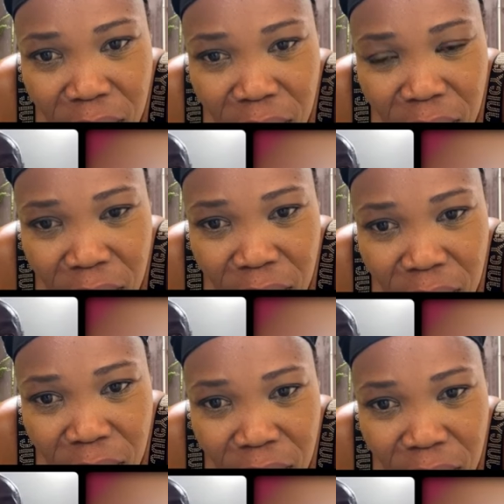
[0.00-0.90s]

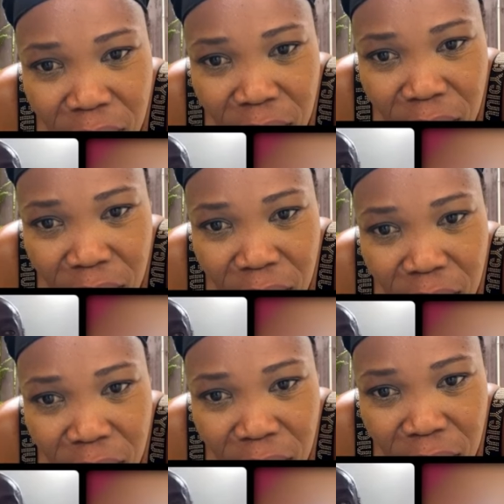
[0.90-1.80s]

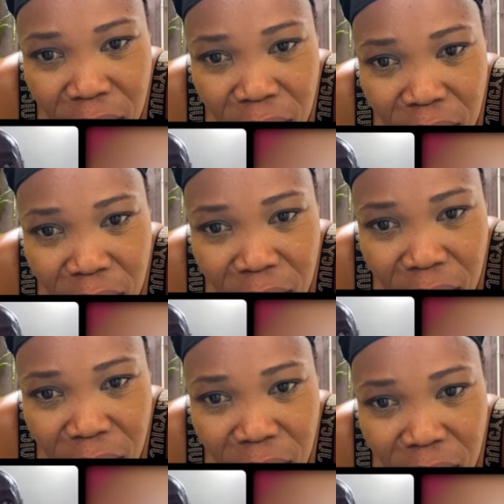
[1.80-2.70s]

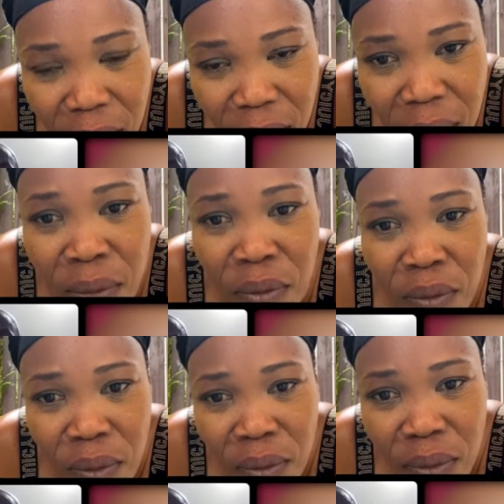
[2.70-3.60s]

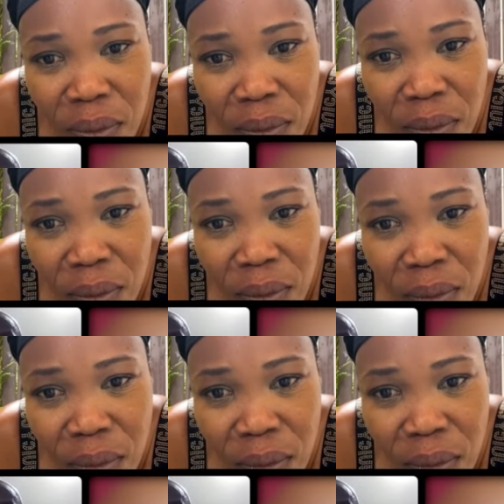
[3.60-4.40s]
This person isn't speaking.